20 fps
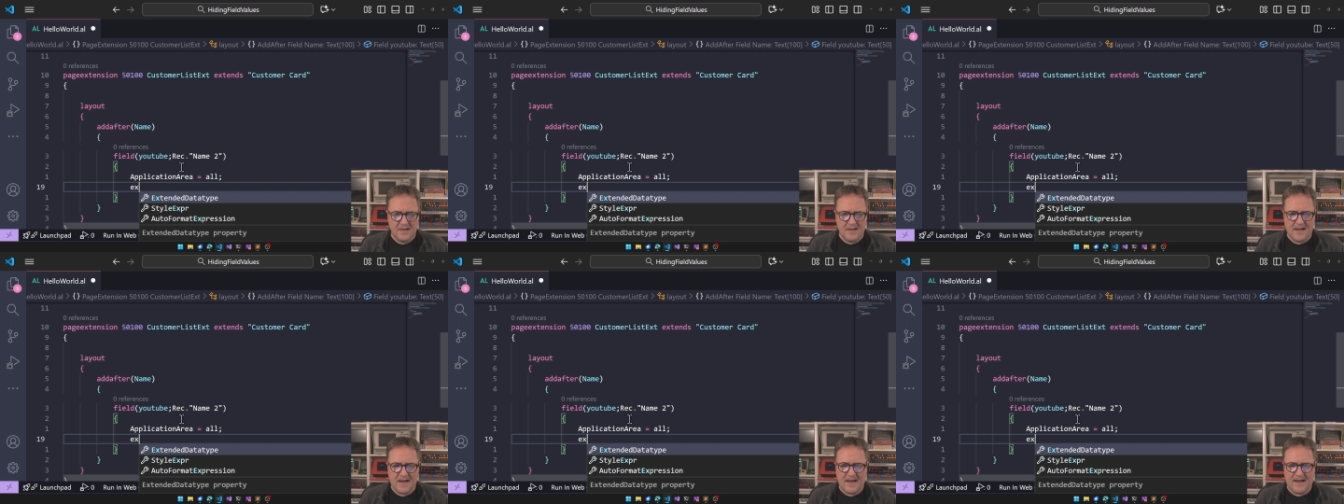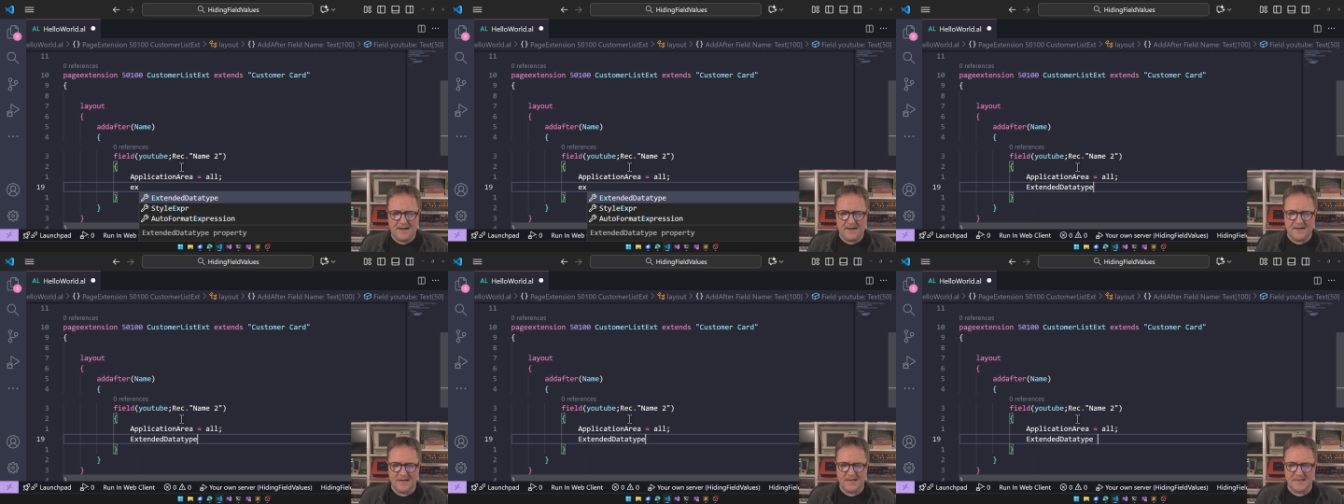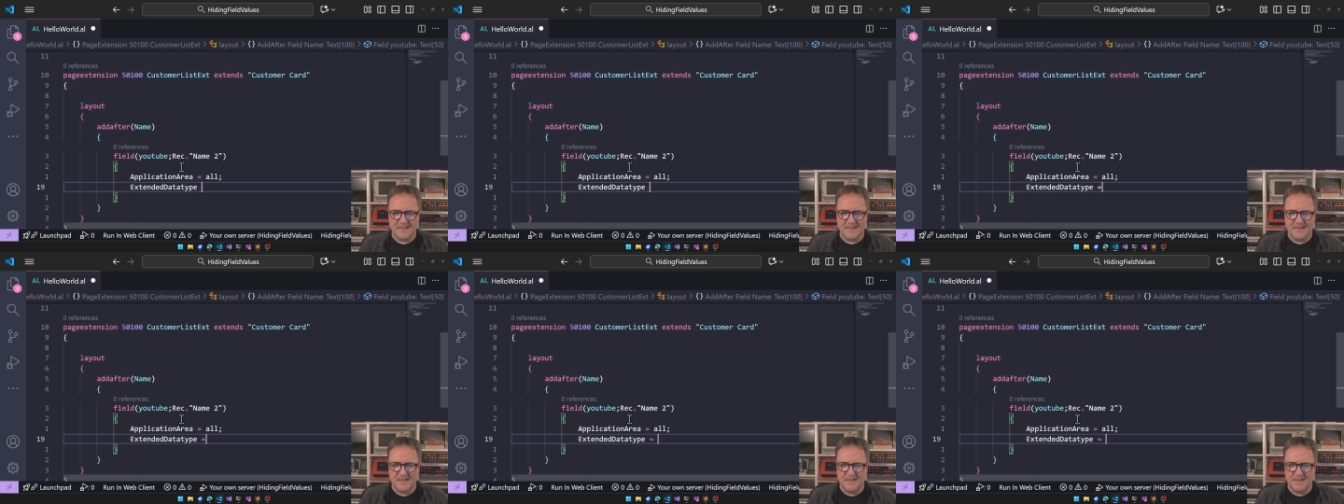Add an
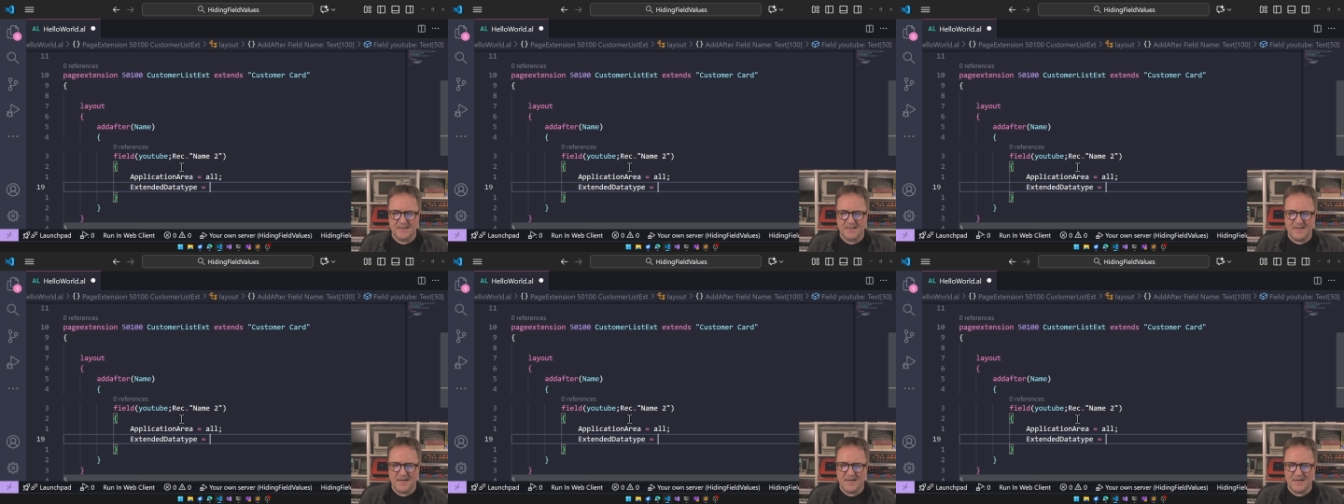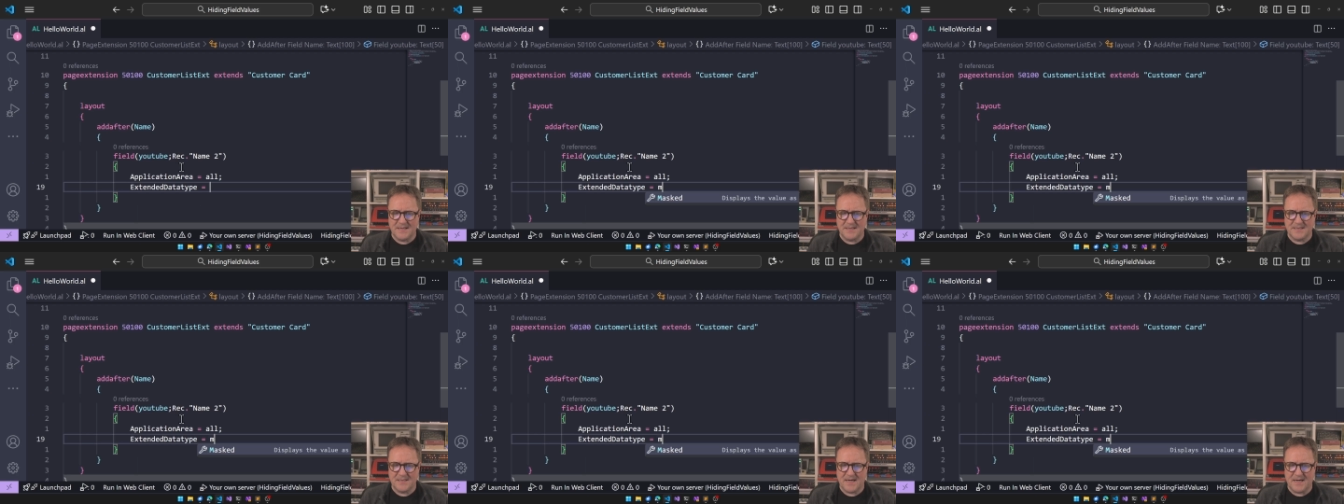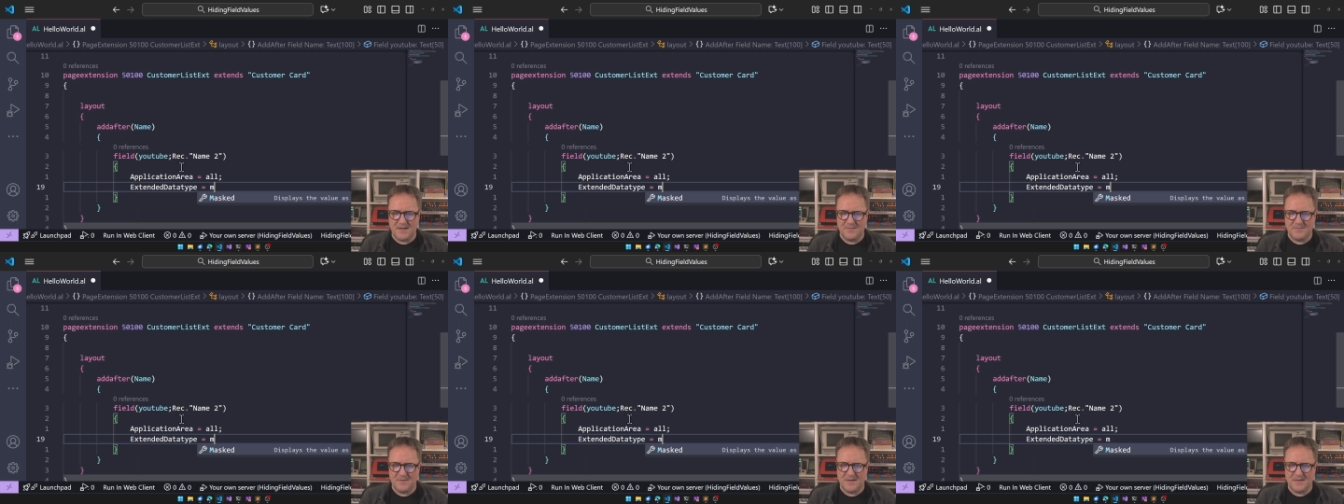extended data
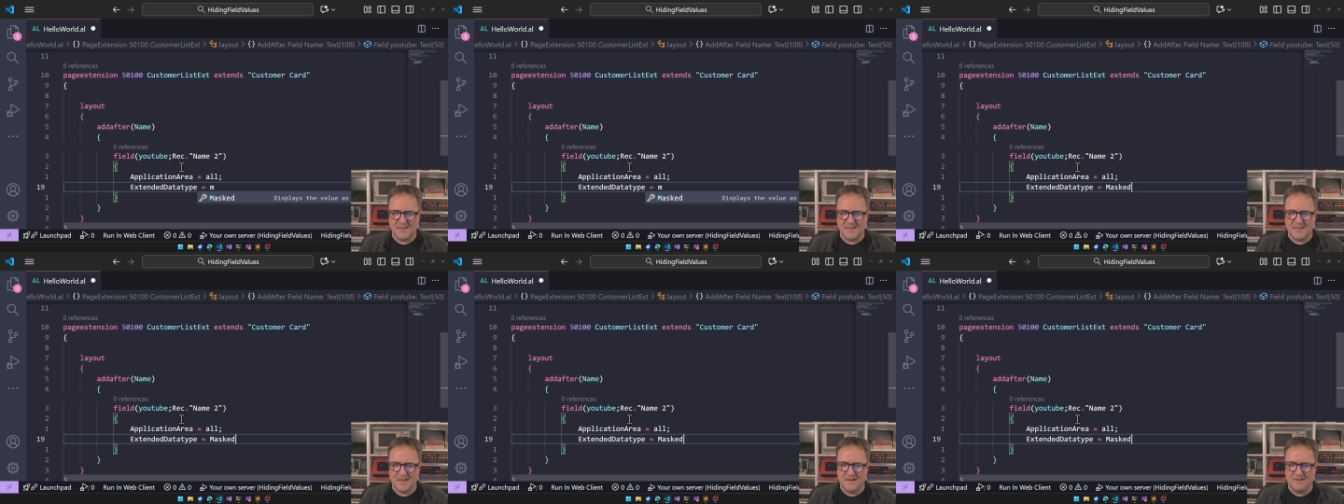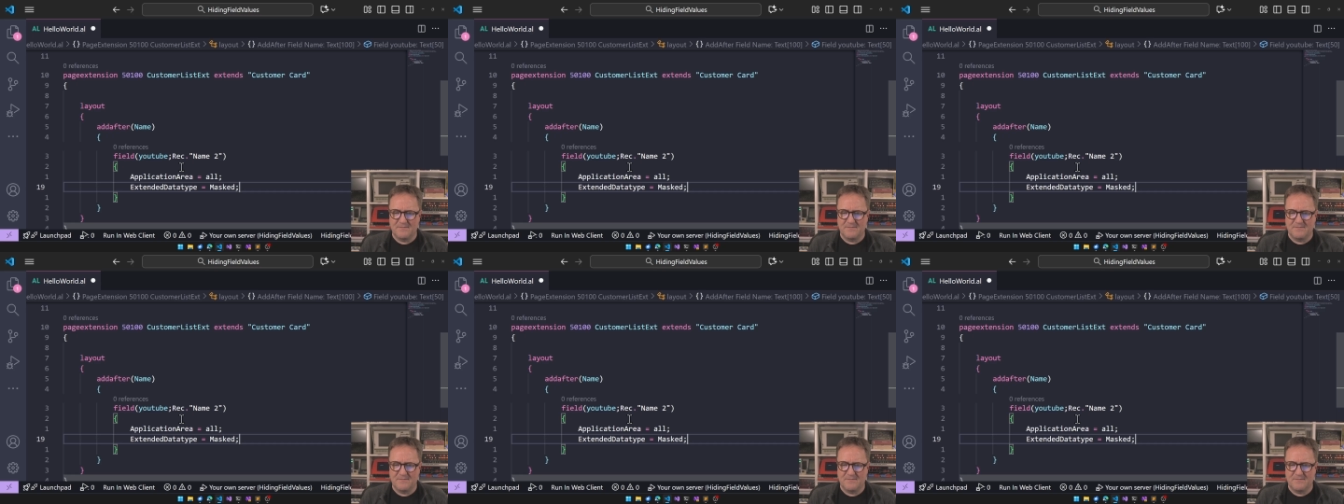type and say